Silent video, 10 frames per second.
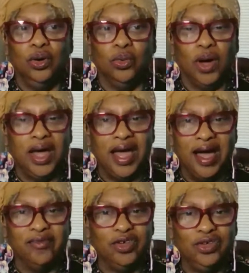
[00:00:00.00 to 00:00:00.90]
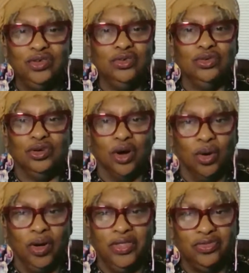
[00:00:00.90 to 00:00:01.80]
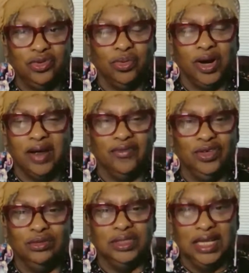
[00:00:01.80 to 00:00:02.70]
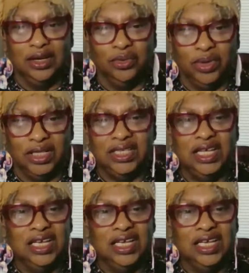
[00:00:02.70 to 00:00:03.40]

whatever you're going through, whatever you're dealing with,